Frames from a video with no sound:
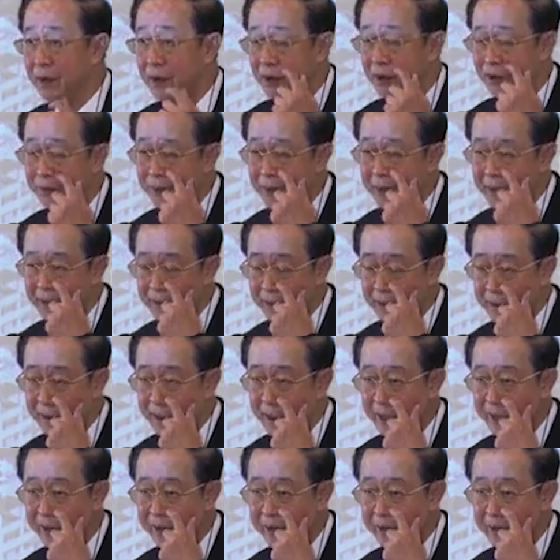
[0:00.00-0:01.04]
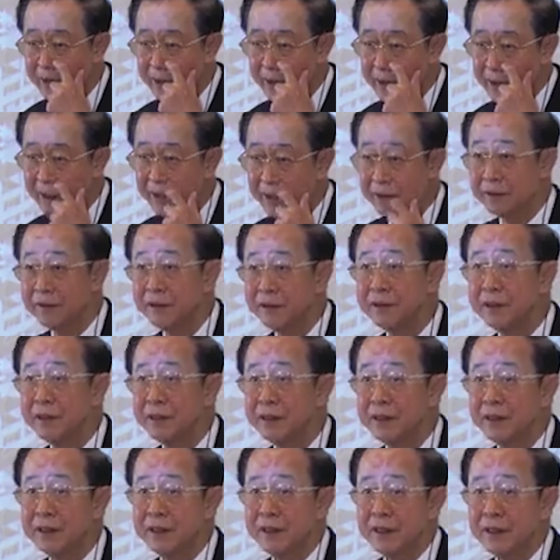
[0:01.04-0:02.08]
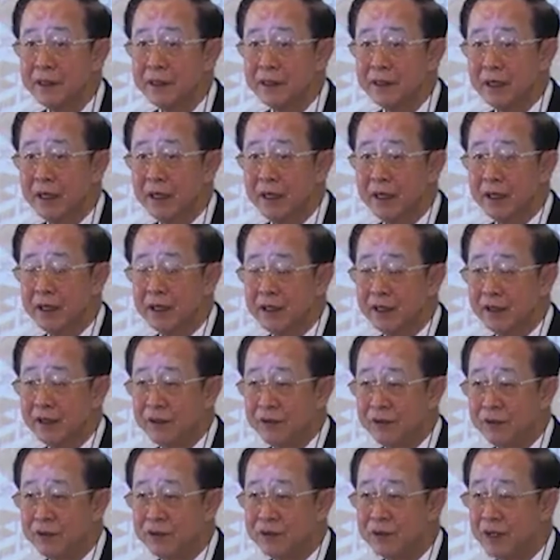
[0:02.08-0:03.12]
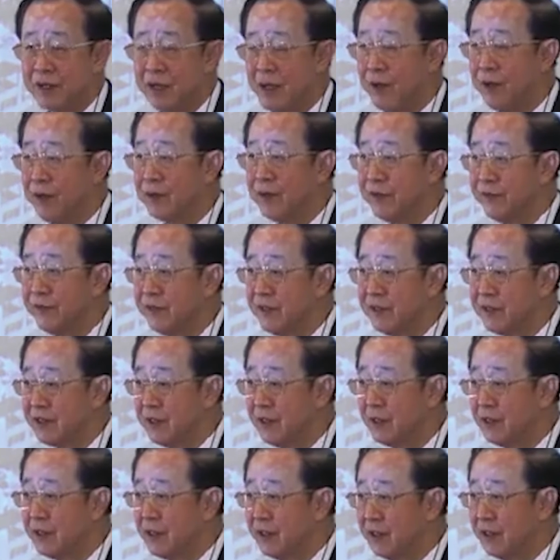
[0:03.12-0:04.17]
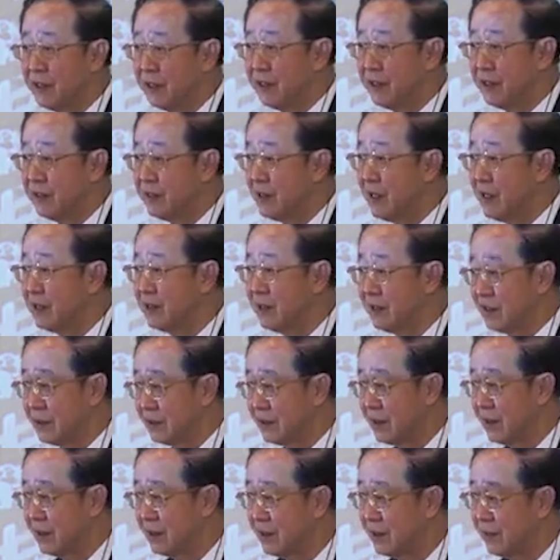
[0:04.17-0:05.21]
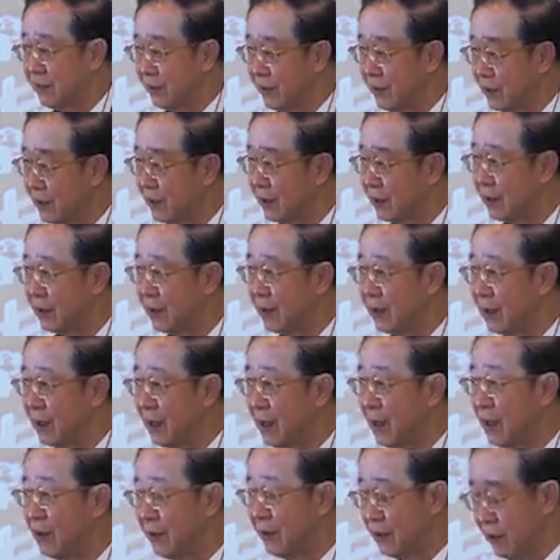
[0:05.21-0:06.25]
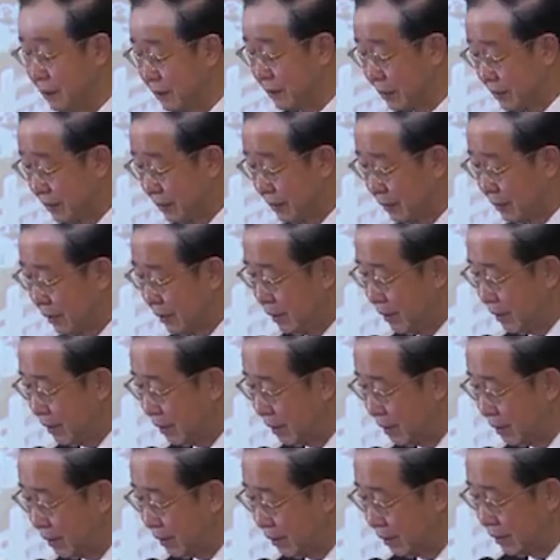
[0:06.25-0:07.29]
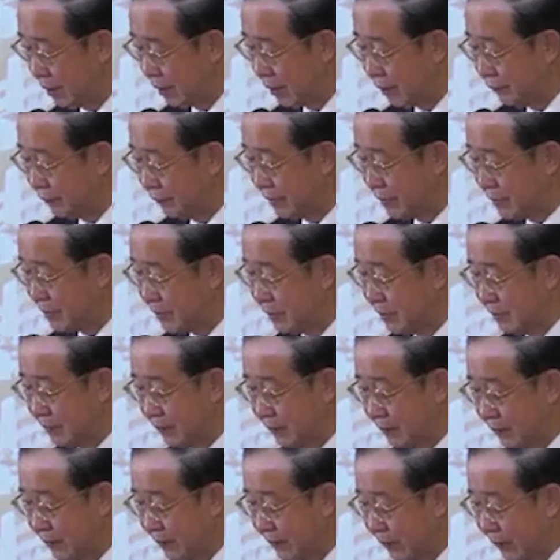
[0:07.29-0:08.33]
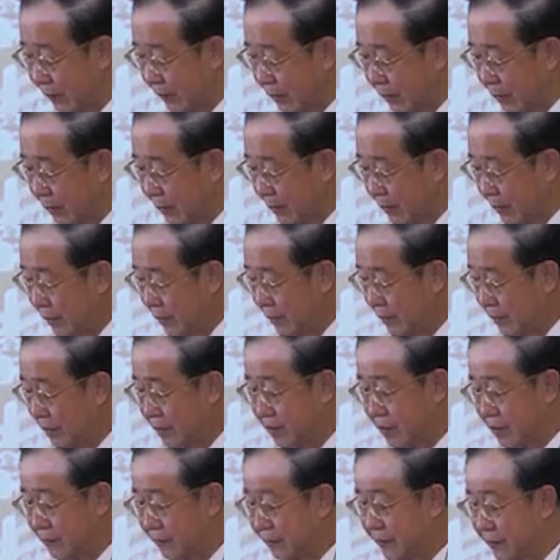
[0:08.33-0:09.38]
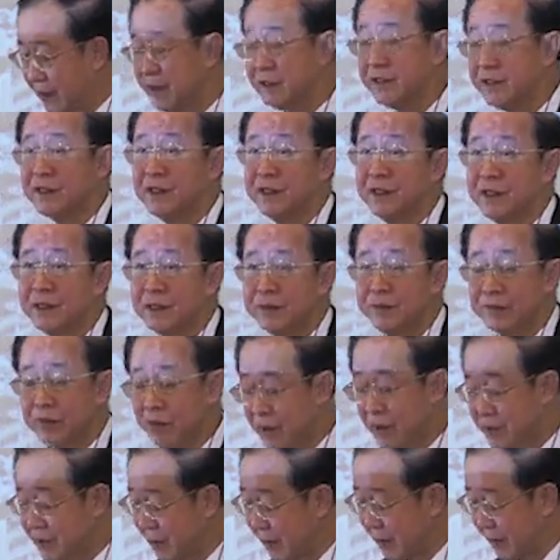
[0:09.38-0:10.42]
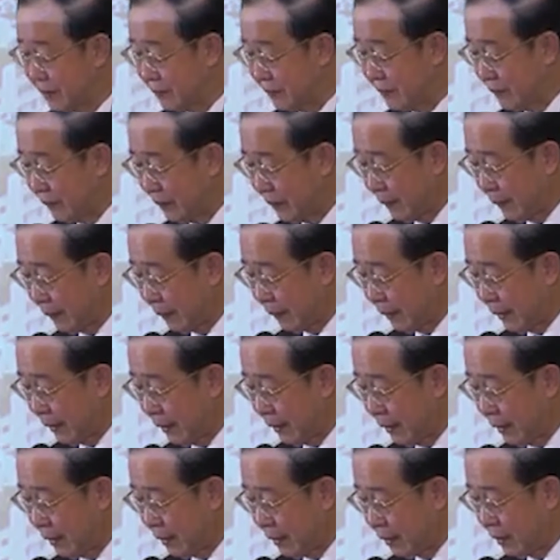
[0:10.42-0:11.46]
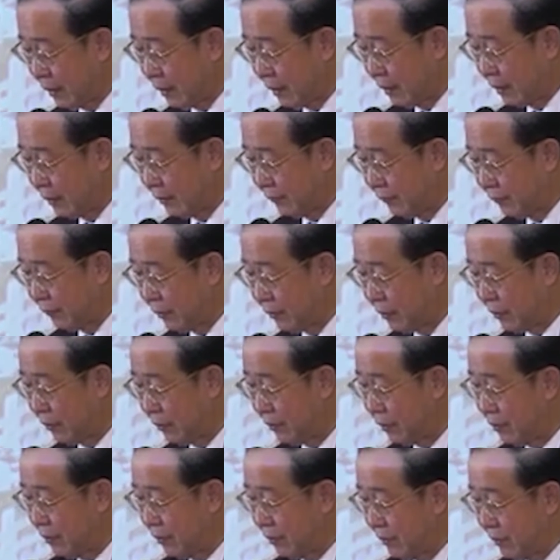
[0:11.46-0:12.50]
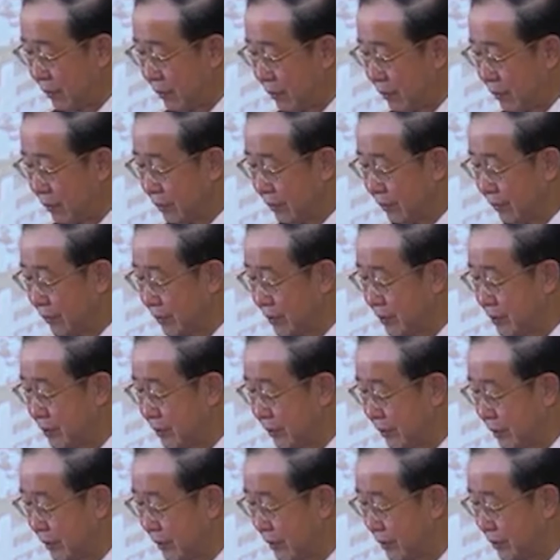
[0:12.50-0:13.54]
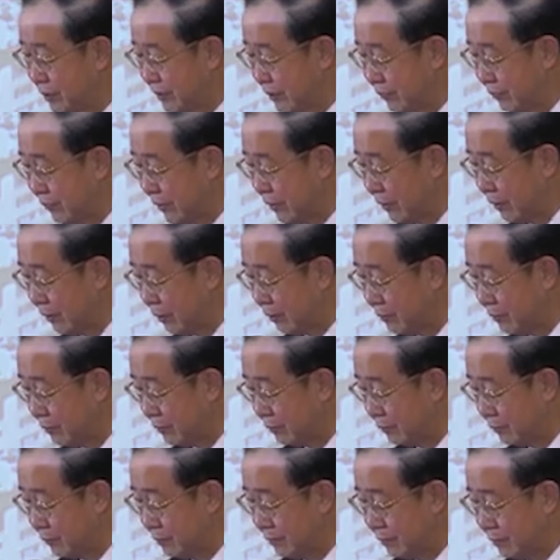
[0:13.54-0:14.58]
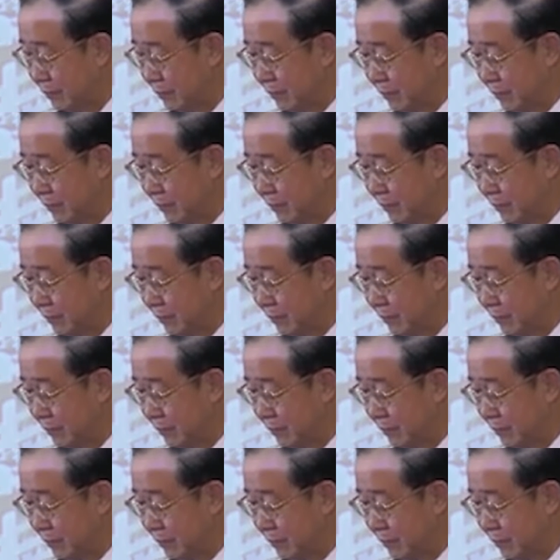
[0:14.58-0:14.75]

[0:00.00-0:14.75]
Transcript: or plug-in hybrid can use the our facility in the charging station within our office. That's the first project for commercial electric vehicle